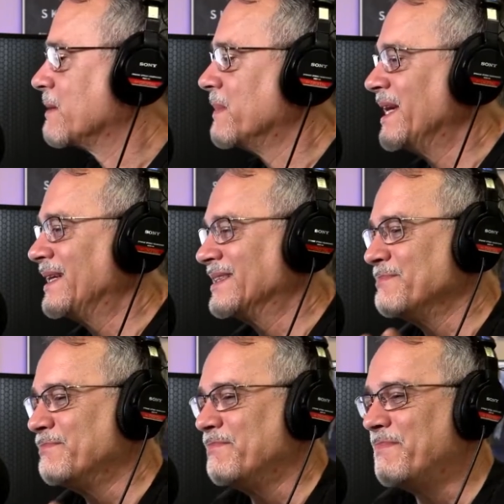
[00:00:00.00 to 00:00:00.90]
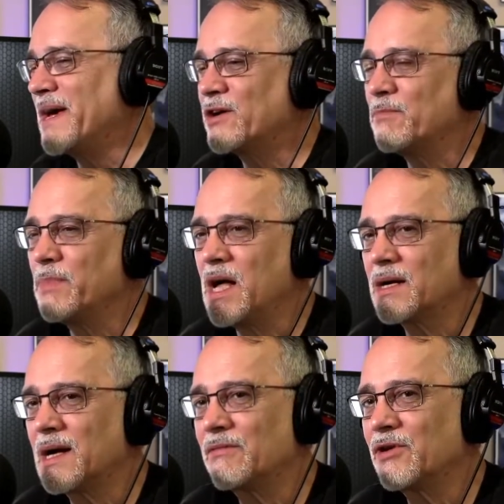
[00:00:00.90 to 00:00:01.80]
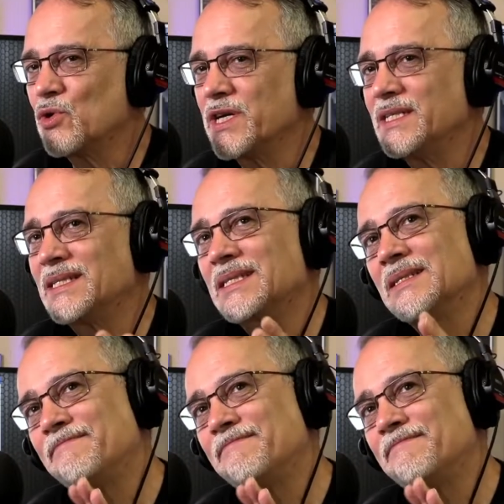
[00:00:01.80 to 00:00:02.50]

mic to better block out noise.